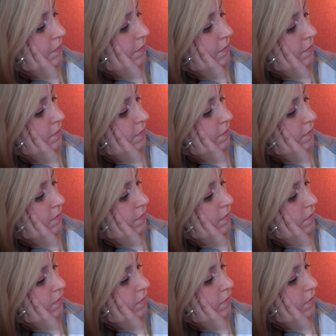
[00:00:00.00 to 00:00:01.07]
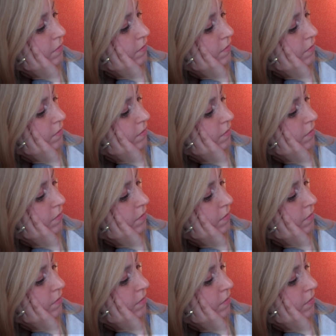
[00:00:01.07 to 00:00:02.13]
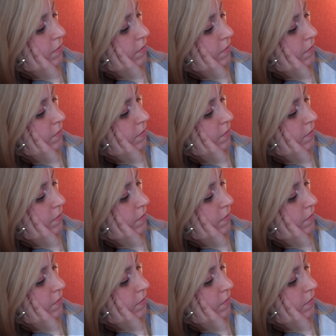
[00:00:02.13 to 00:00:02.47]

(silence)